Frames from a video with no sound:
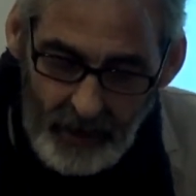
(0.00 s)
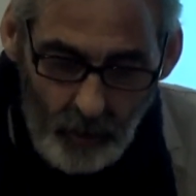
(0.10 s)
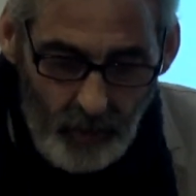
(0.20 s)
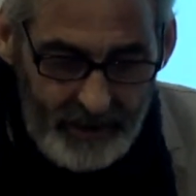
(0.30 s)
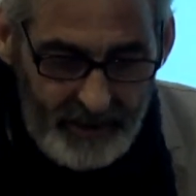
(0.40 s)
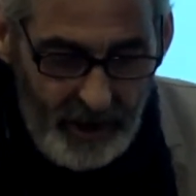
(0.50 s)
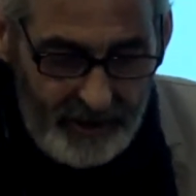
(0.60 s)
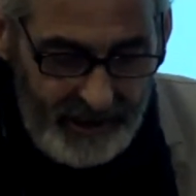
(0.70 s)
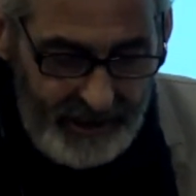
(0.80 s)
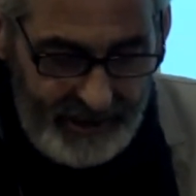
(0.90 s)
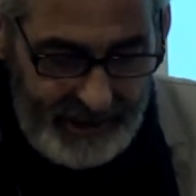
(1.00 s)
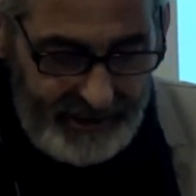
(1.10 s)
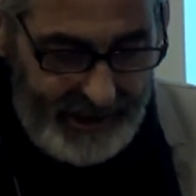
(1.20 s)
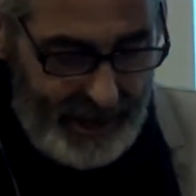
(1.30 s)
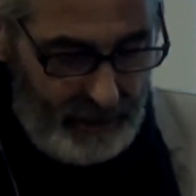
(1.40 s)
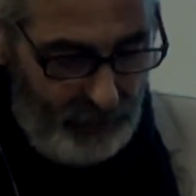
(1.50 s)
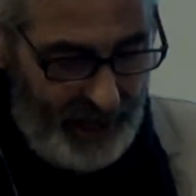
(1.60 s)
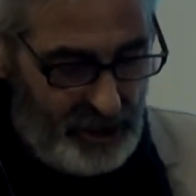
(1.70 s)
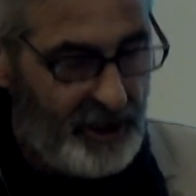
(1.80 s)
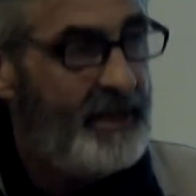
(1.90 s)
What is certain is that his death
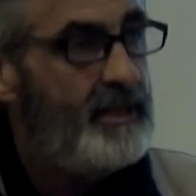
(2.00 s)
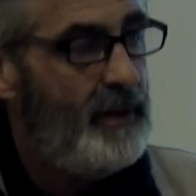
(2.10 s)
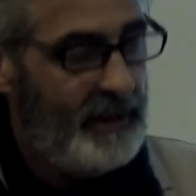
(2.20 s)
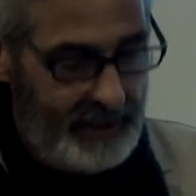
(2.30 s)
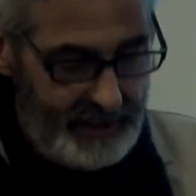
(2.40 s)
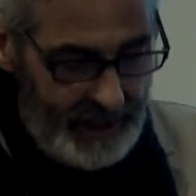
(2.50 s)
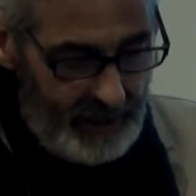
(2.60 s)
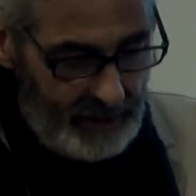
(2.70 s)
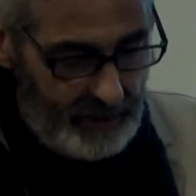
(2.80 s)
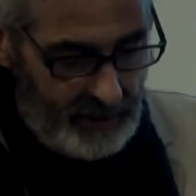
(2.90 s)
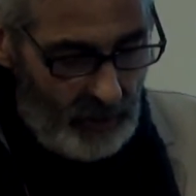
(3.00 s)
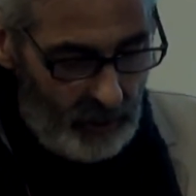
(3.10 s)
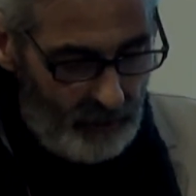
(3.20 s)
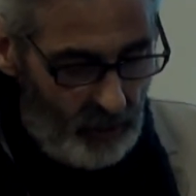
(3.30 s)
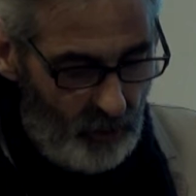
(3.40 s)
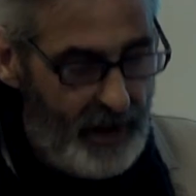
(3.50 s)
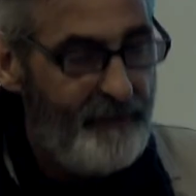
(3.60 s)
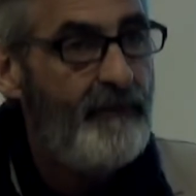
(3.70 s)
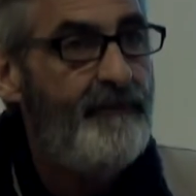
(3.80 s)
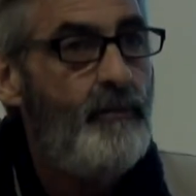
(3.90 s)
plunged Elizabeth into inconsolable
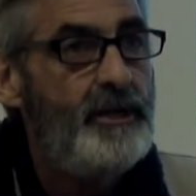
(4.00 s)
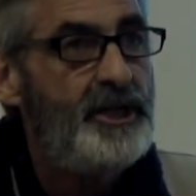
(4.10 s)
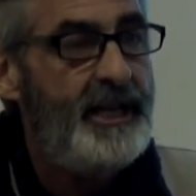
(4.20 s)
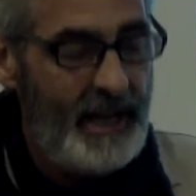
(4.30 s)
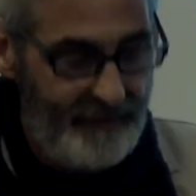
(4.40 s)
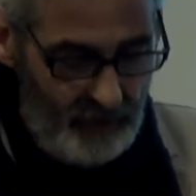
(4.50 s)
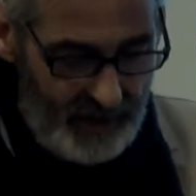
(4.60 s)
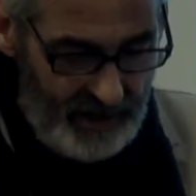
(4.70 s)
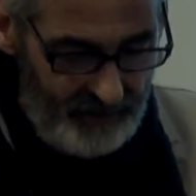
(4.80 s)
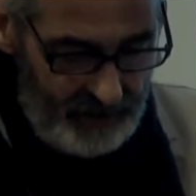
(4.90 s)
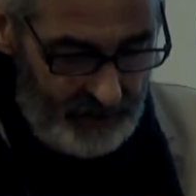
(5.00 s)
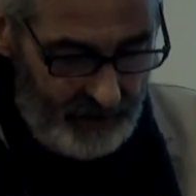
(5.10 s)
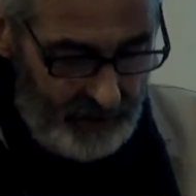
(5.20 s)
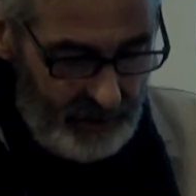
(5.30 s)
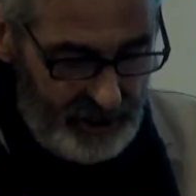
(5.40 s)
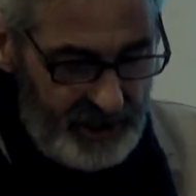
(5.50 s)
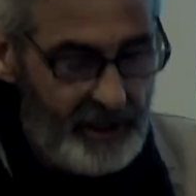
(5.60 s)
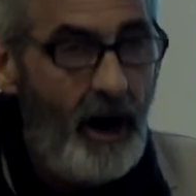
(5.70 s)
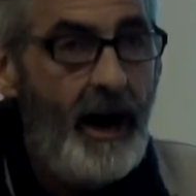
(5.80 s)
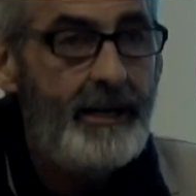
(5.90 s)
grief from which she never recovered. She
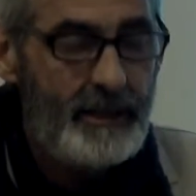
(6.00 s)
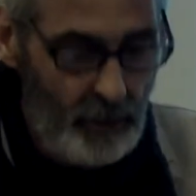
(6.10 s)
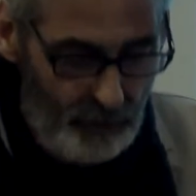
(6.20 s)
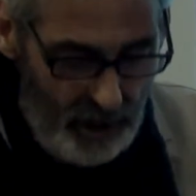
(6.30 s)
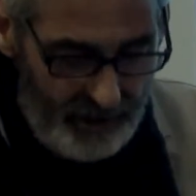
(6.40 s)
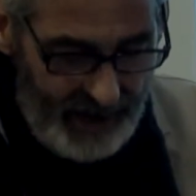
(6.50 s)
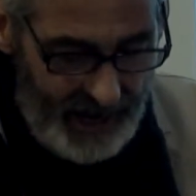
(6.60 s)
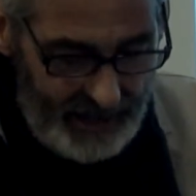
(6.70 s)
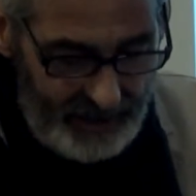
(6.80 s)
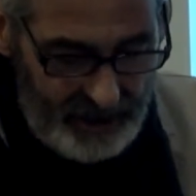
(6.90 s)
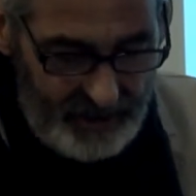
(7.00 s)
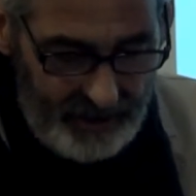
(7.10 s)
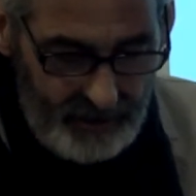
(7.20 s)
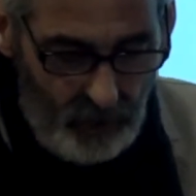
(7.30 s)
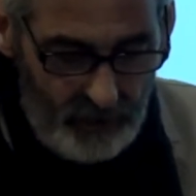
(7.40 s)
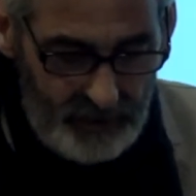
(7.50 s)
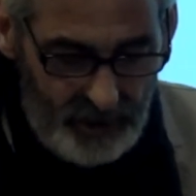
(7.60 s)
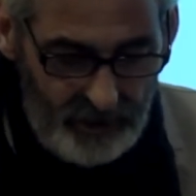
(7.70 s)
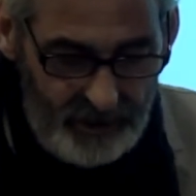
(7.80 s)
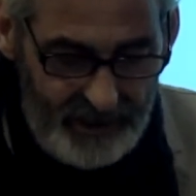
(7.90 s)
died, still broken-hearted, just a little more than
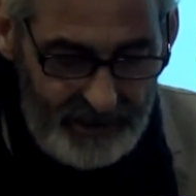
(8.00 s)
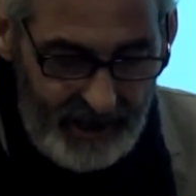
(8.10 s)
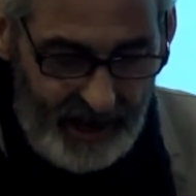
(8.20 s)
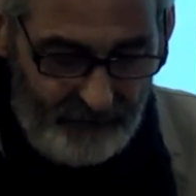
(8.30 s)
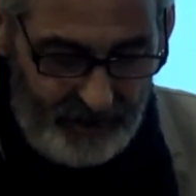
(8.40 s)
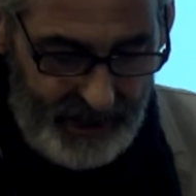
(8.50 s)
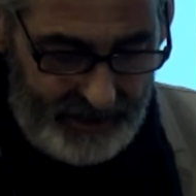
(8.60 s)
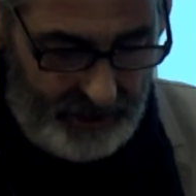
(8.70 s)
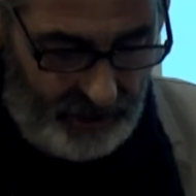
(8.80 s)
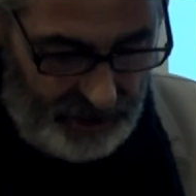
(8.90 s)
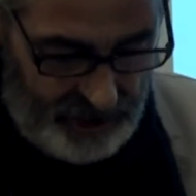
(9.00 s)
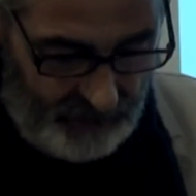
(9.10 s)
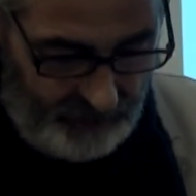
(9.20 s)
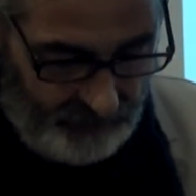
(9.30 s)
2 years after his execution.